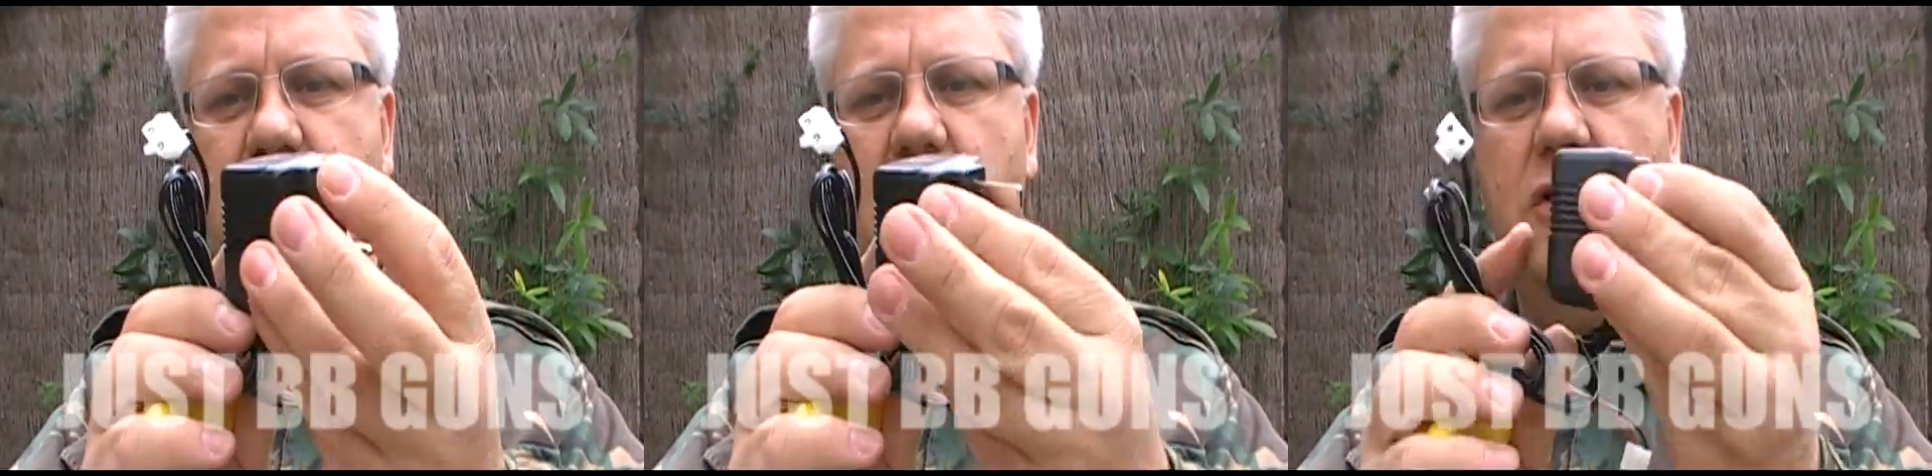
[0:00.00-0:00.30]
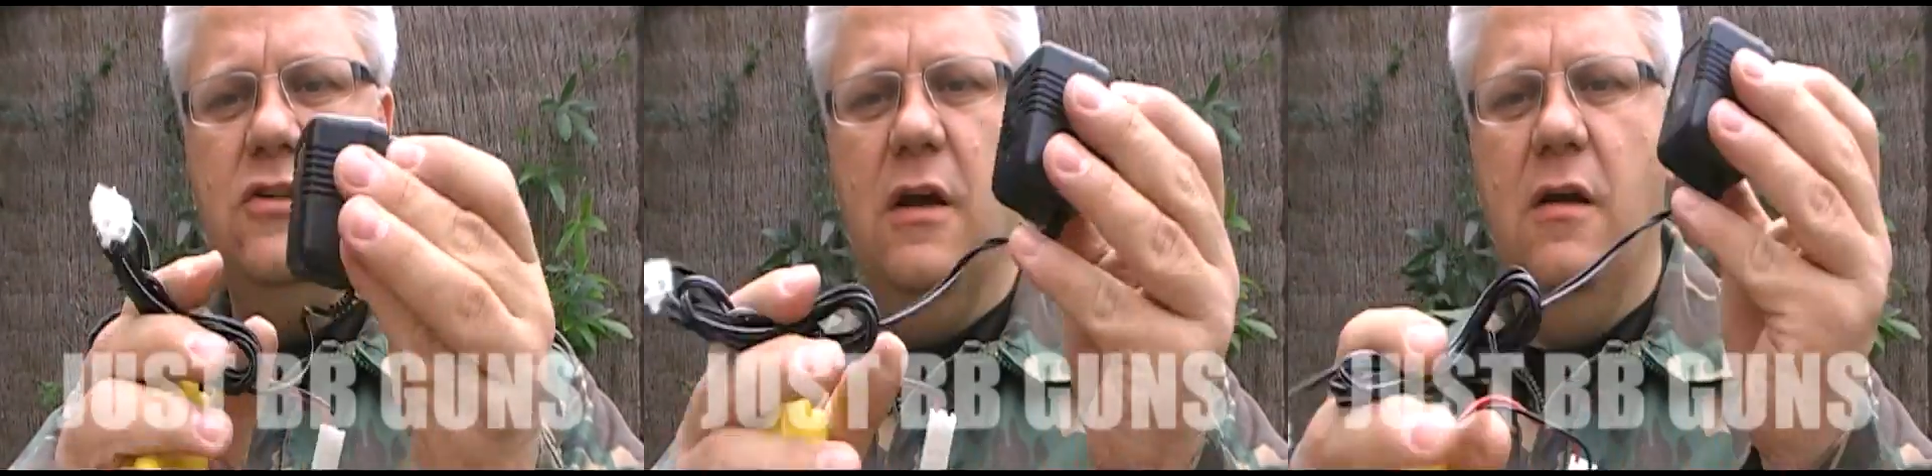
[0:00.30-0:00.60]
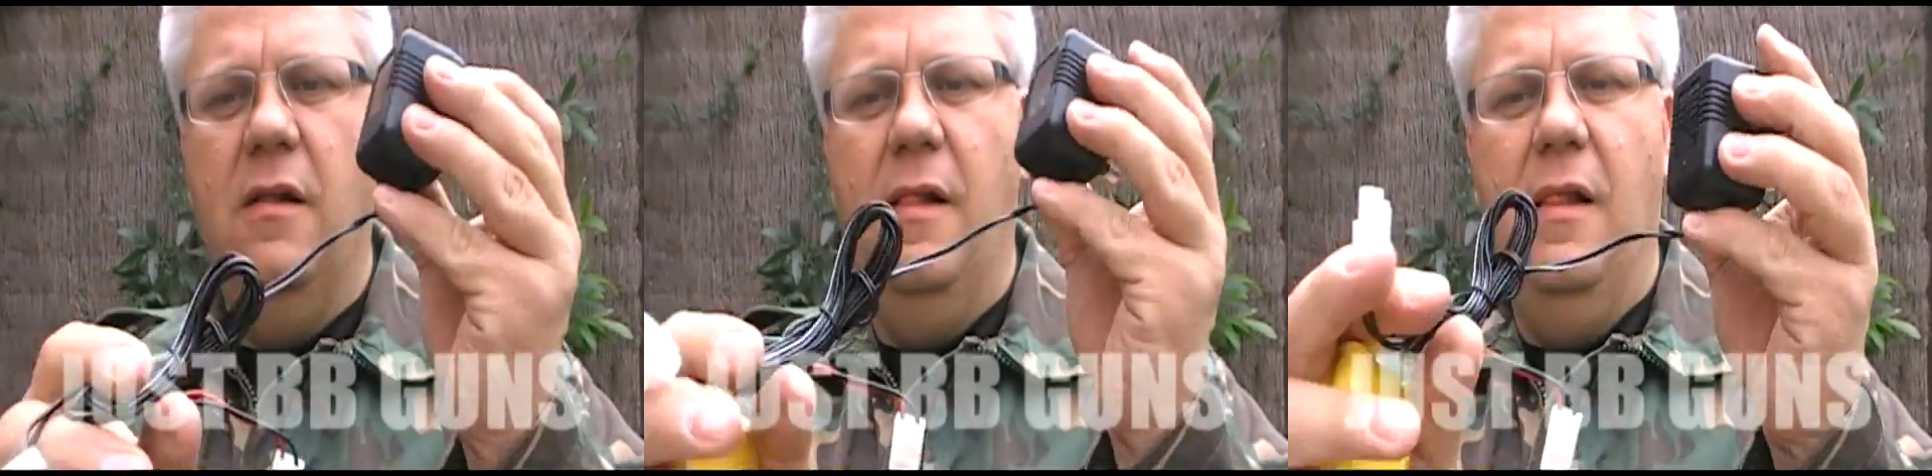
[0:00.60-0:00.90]
charger,
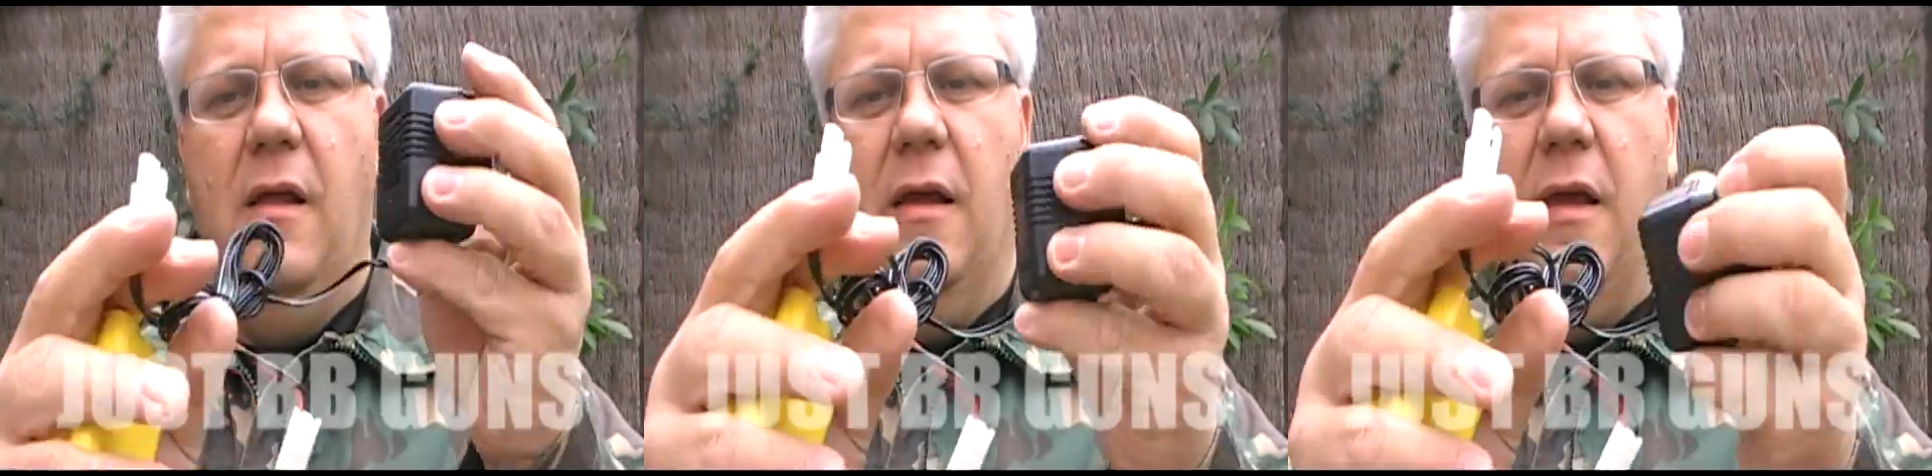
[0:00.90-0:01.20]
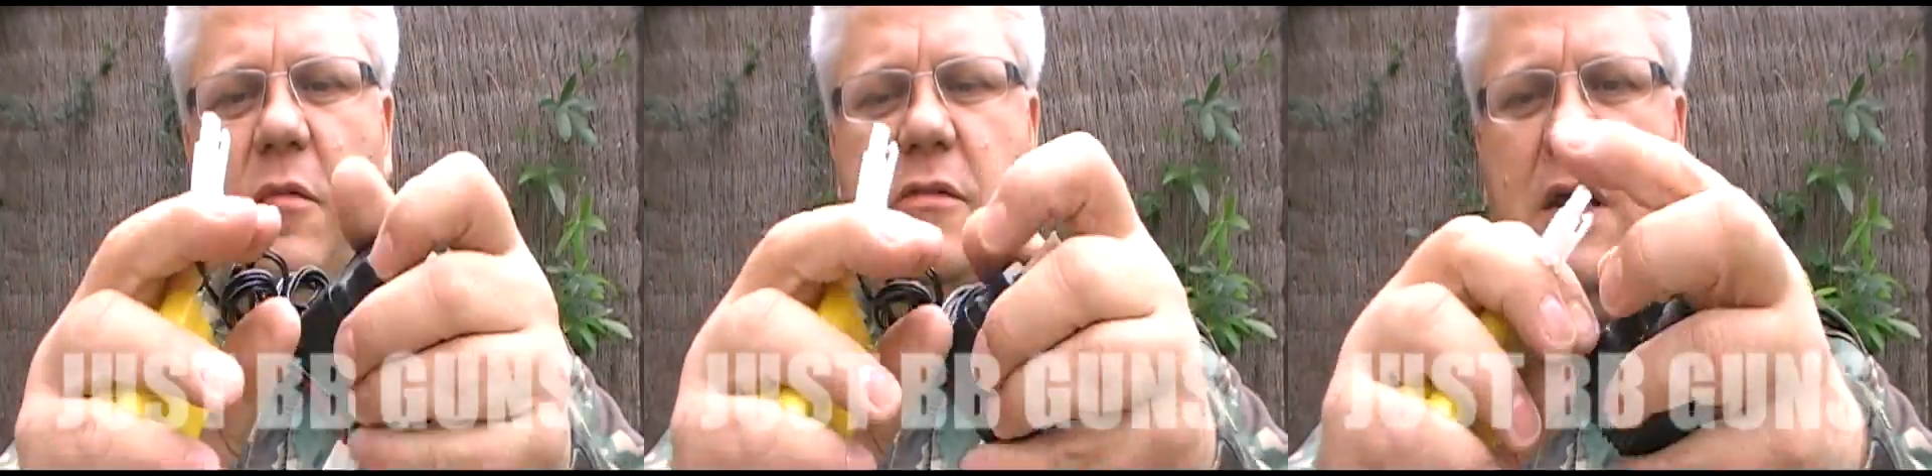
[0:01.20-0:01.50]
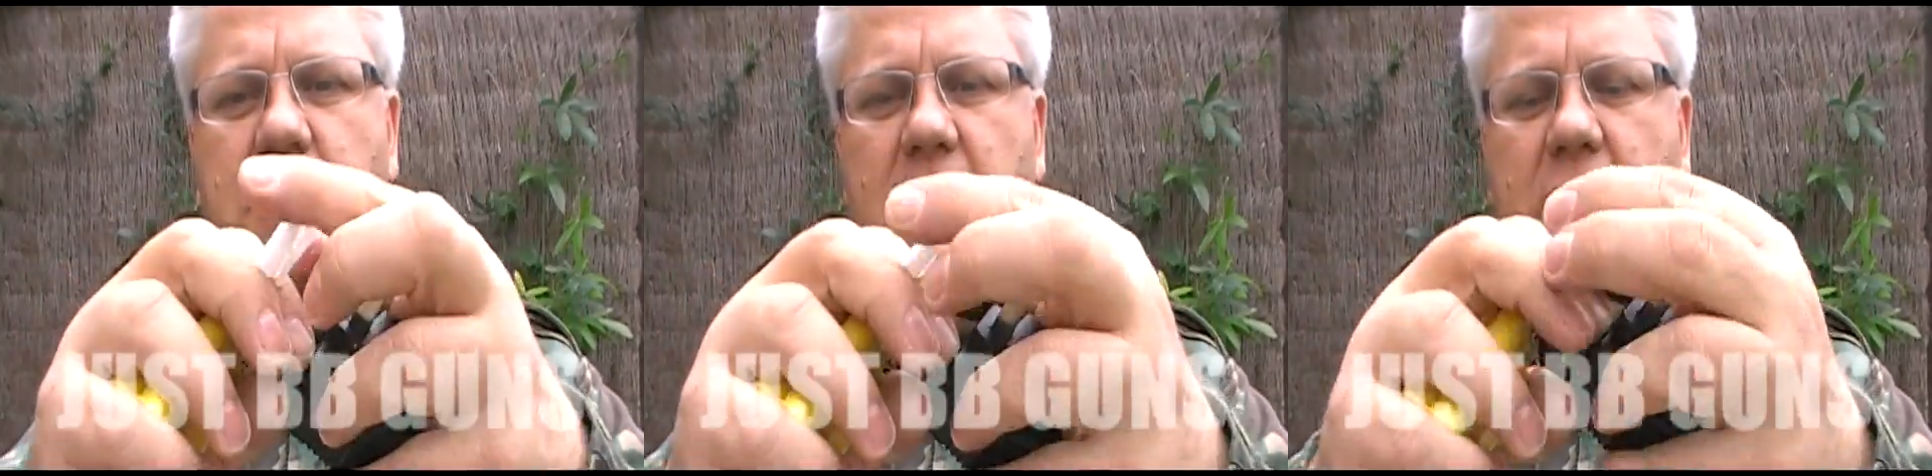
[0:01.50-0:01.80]
again with
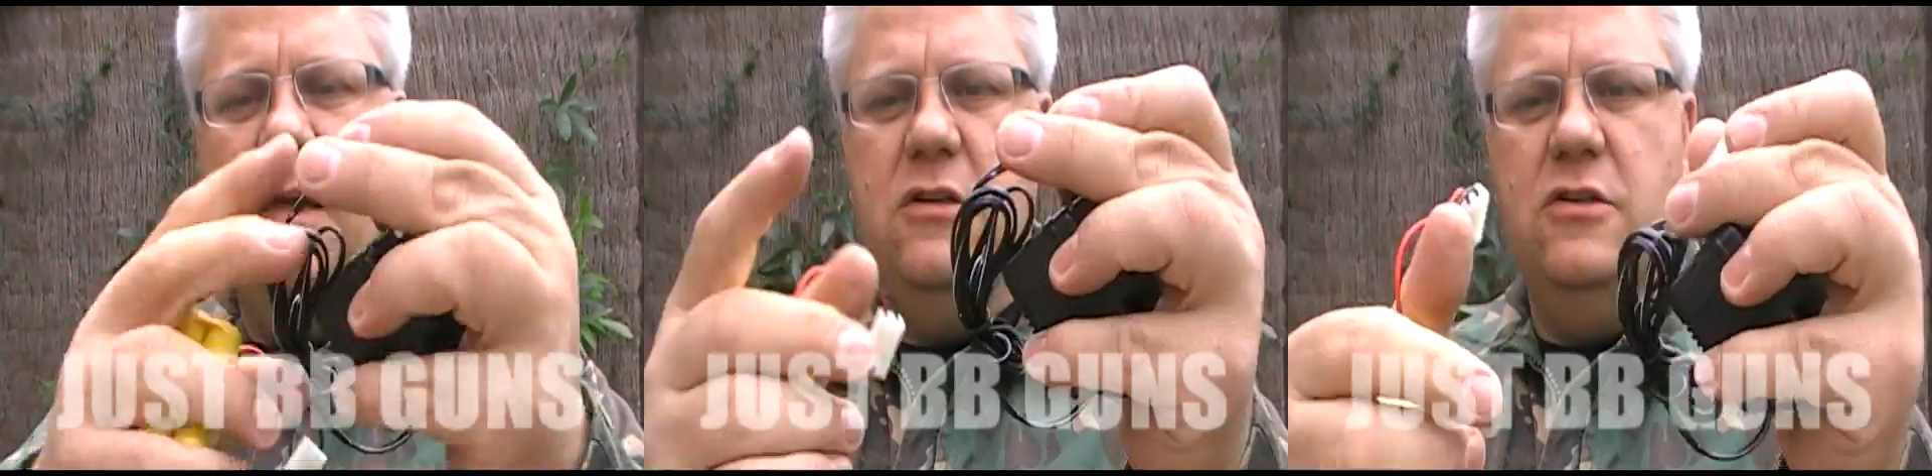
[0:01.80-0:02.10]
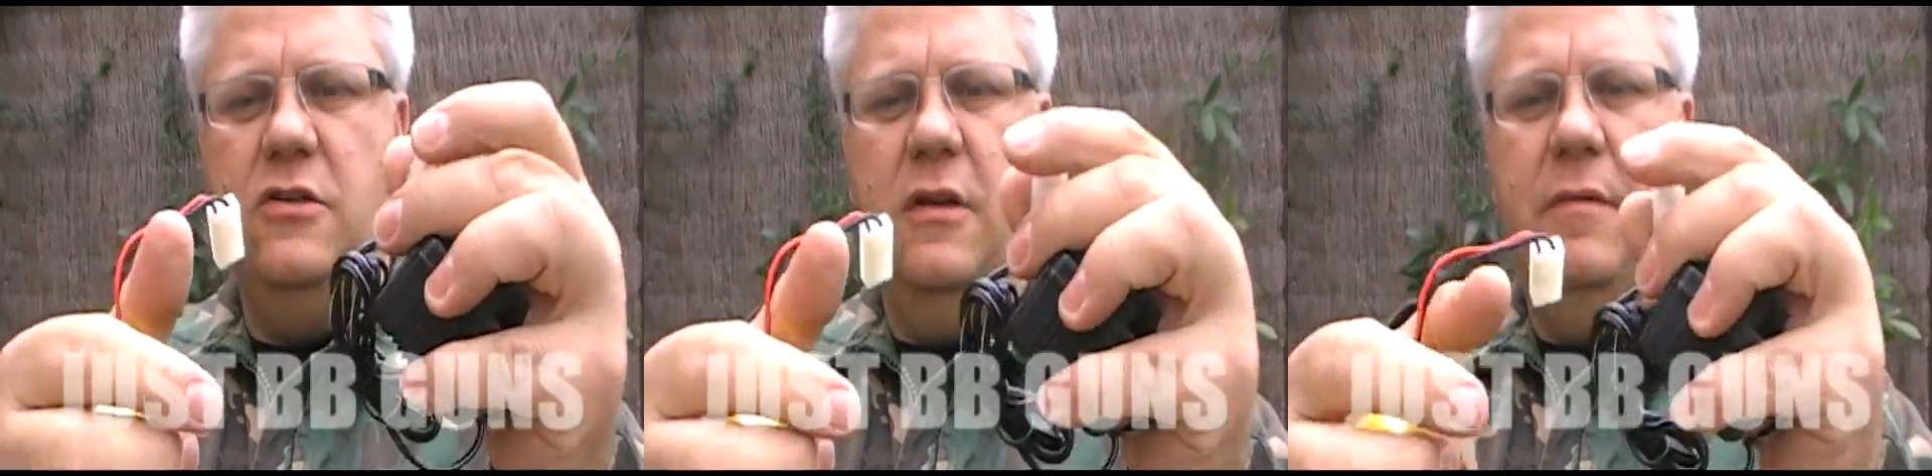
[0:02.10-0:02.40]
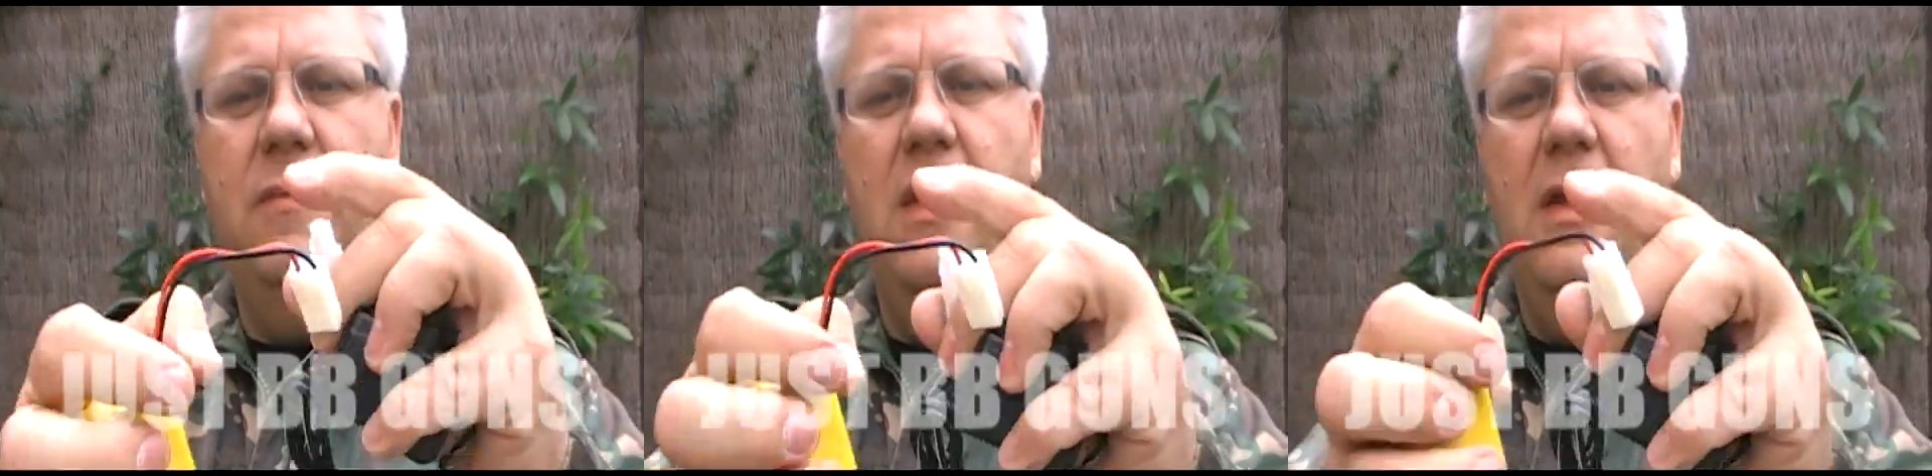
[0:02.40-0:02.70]
Tamiya connections on it.